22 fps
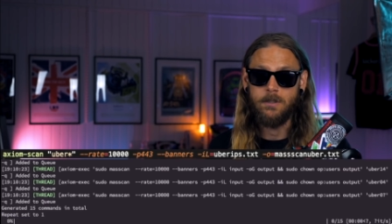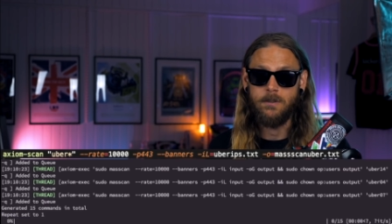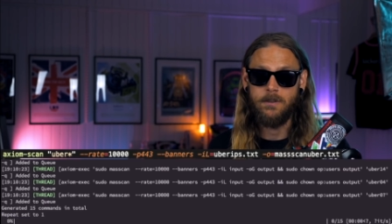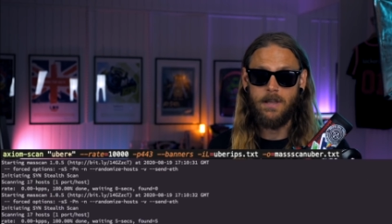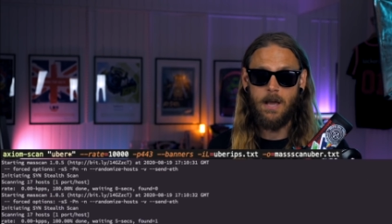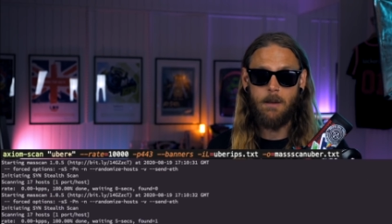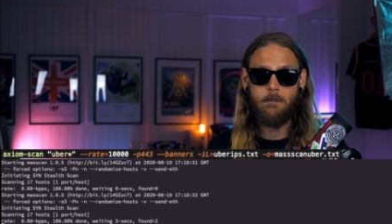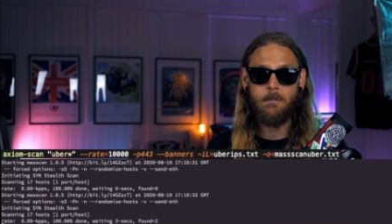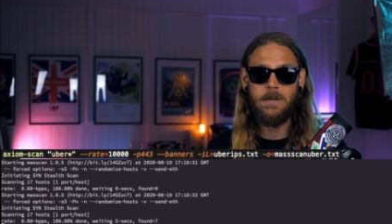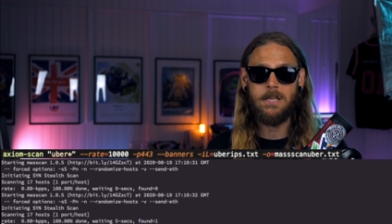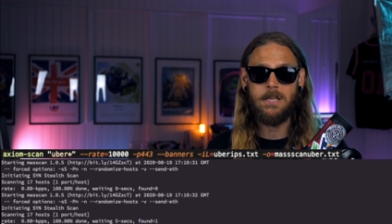
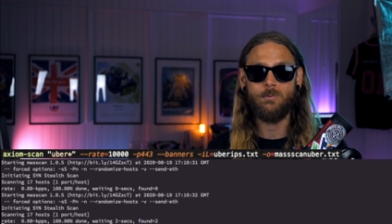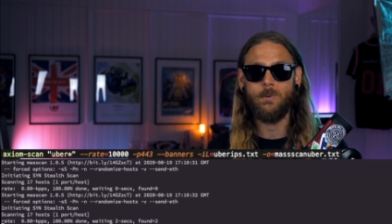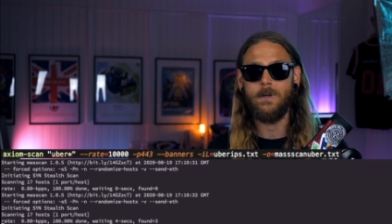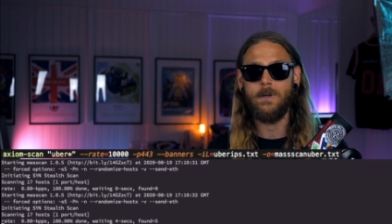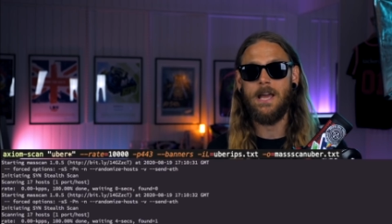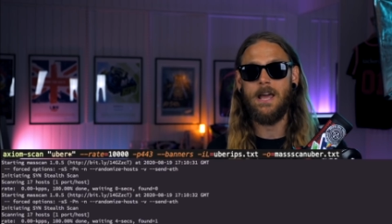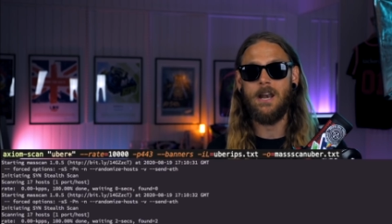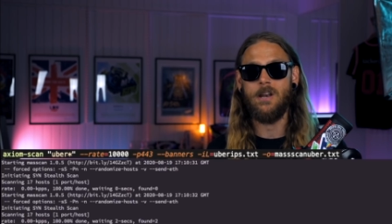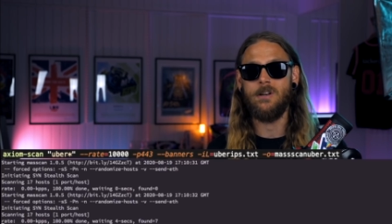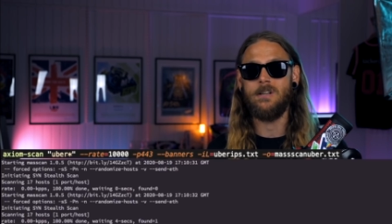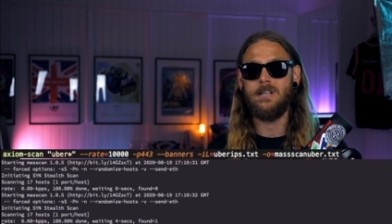that means we
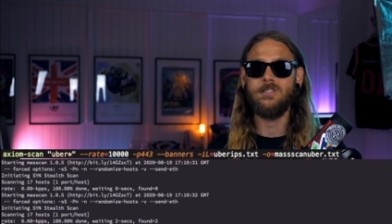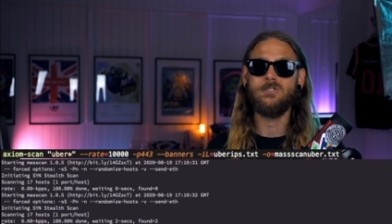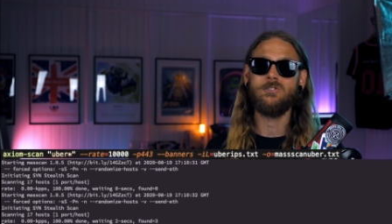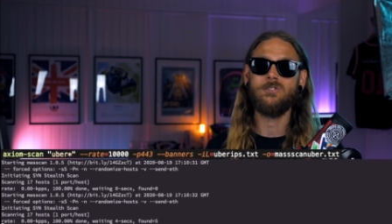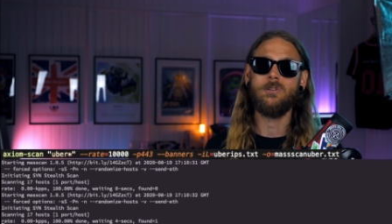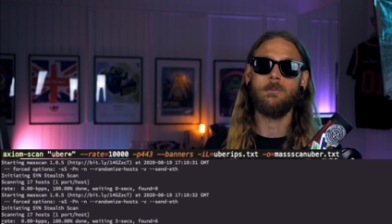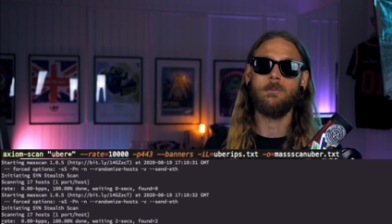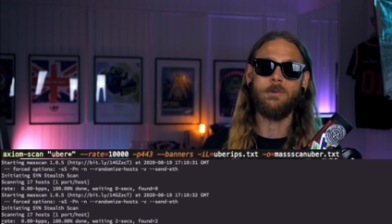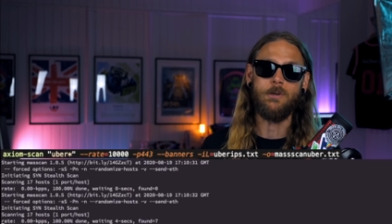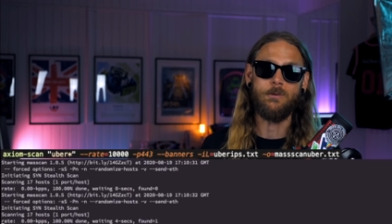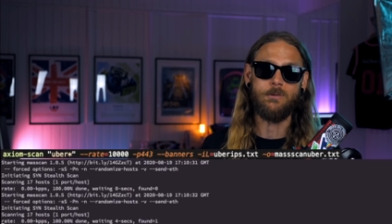get a
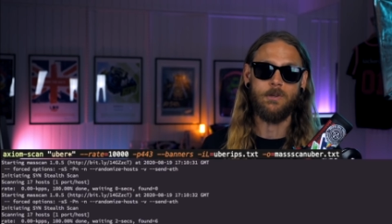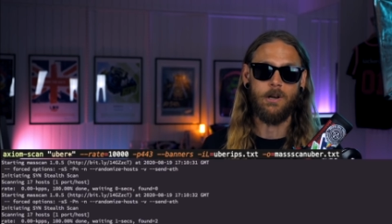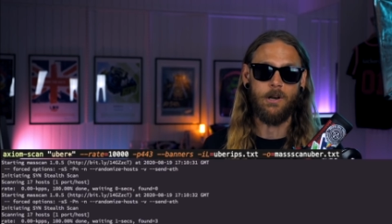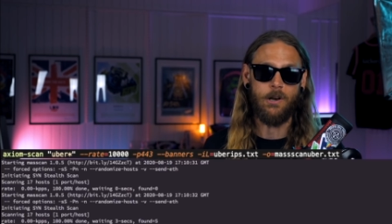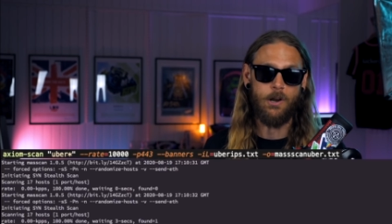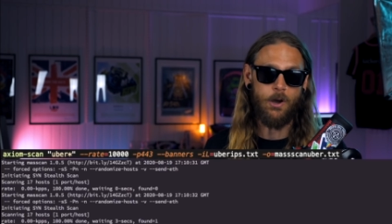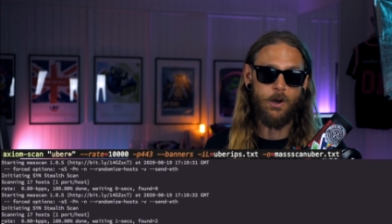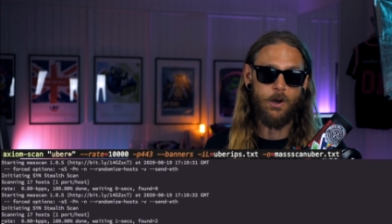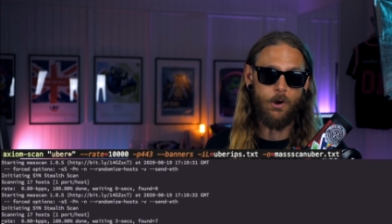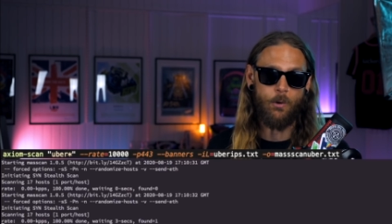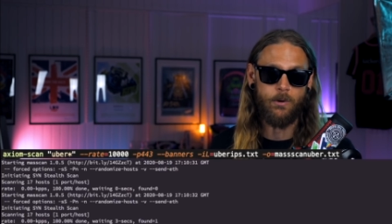distributed
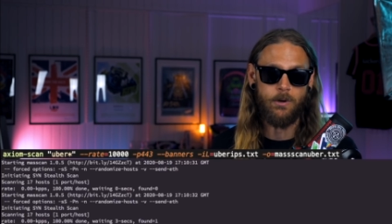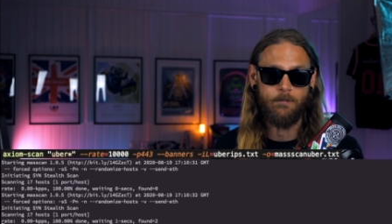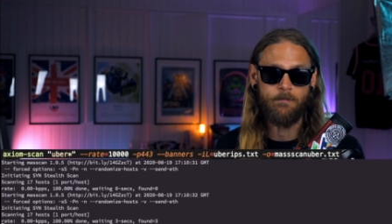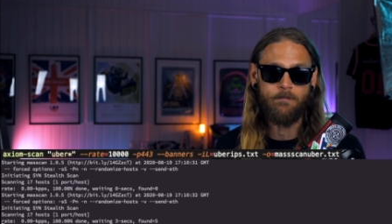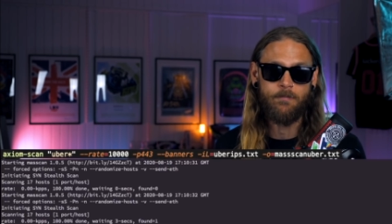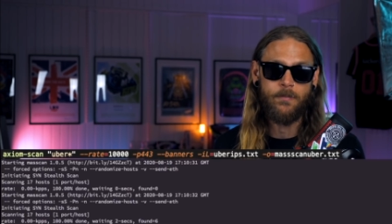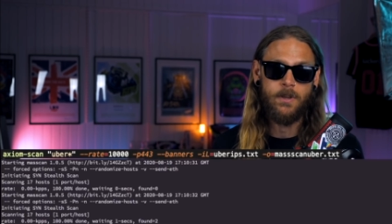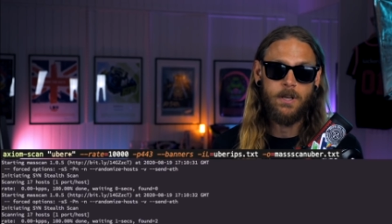load.